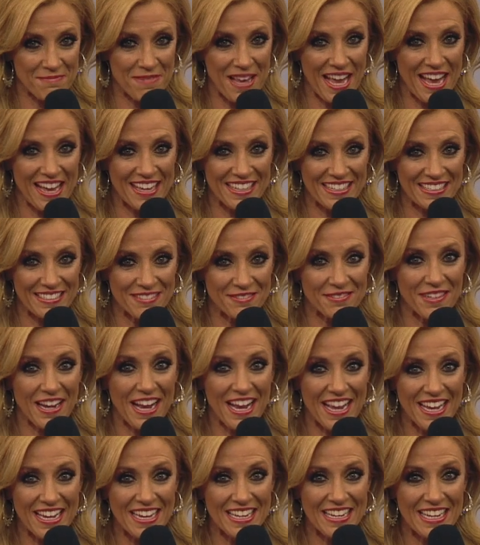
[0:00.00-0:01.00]
about,
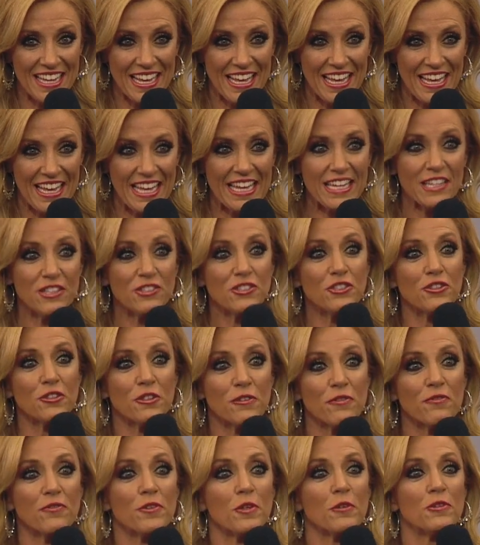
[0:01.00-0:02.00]
right? Is
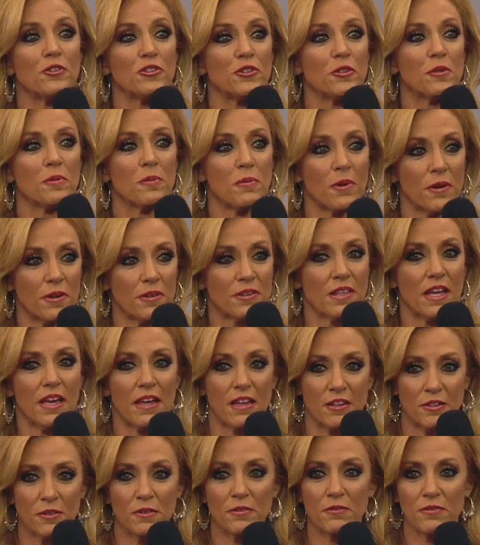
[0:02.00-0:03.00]
your future worth
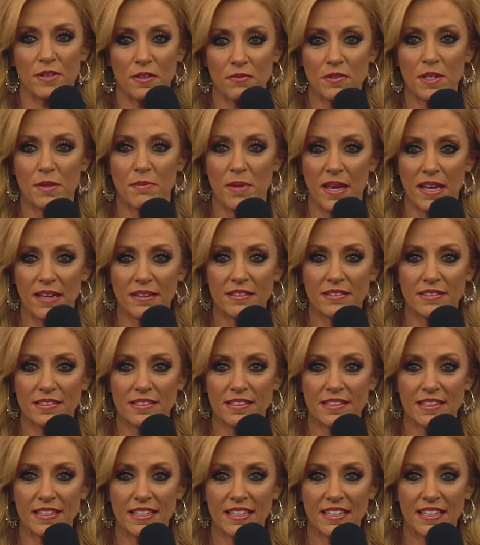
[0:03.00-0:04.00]
150
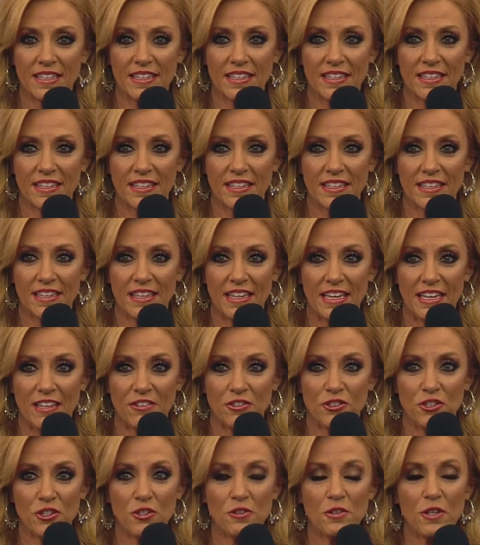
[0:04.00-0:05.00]
pounds?
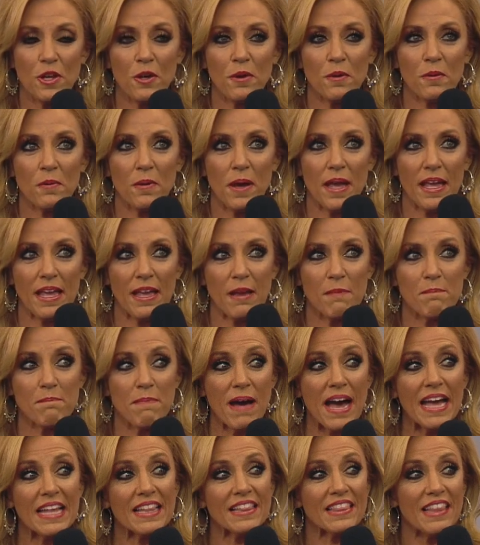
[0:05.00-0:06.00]
Do you know
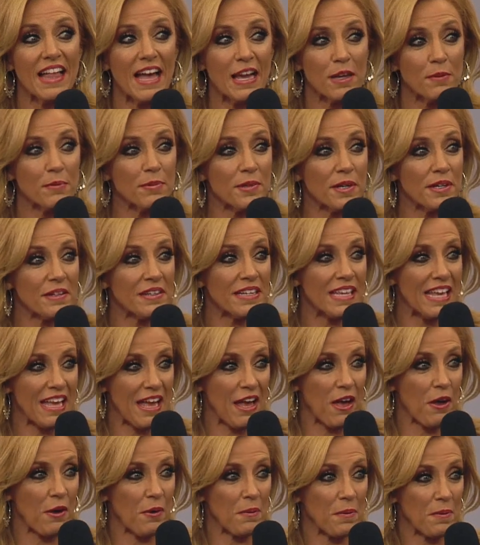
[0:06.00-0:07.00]
my library
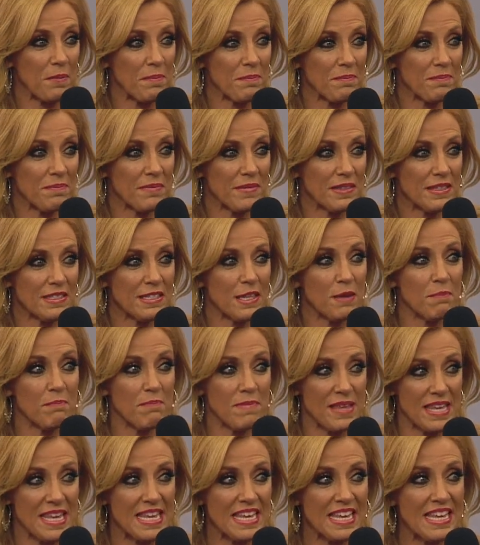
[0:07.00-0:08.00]
at home to
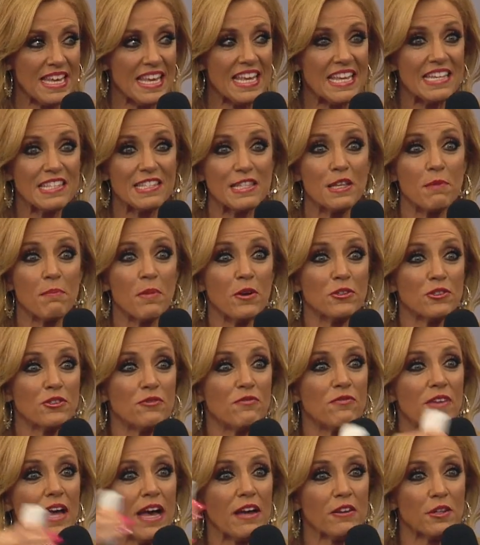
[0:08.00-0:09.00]
me is the most
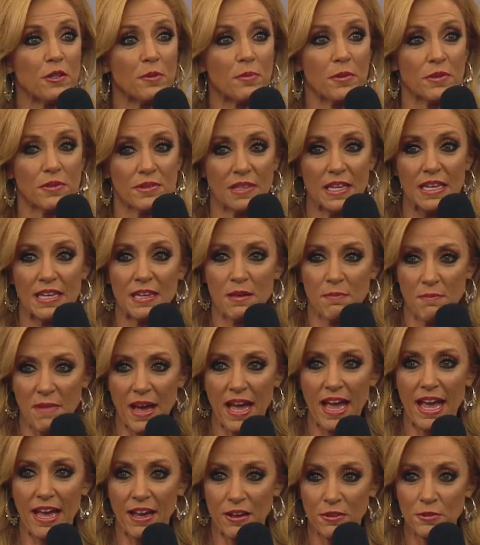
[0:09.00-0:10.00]
valuable thing in
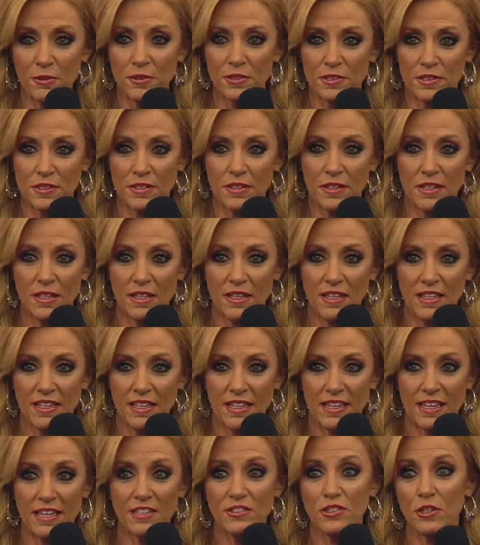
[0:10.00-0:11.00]
my house?
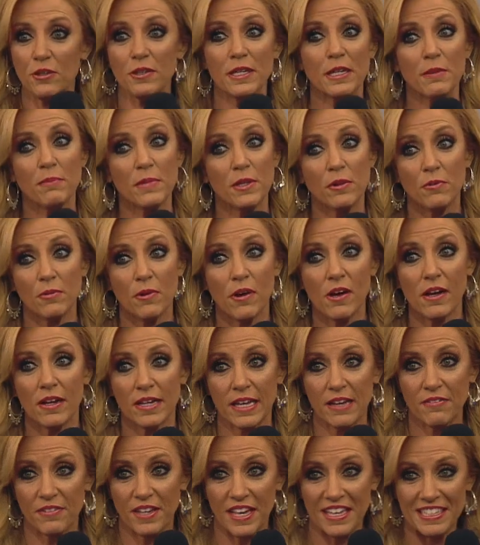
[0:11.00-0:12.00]
And don't get me
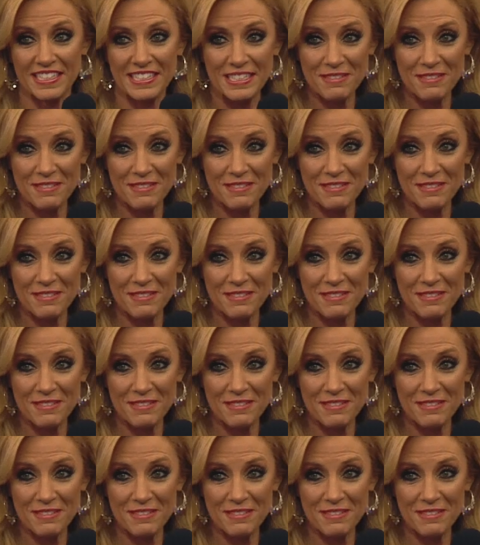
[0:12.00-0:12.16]
wrong, I've got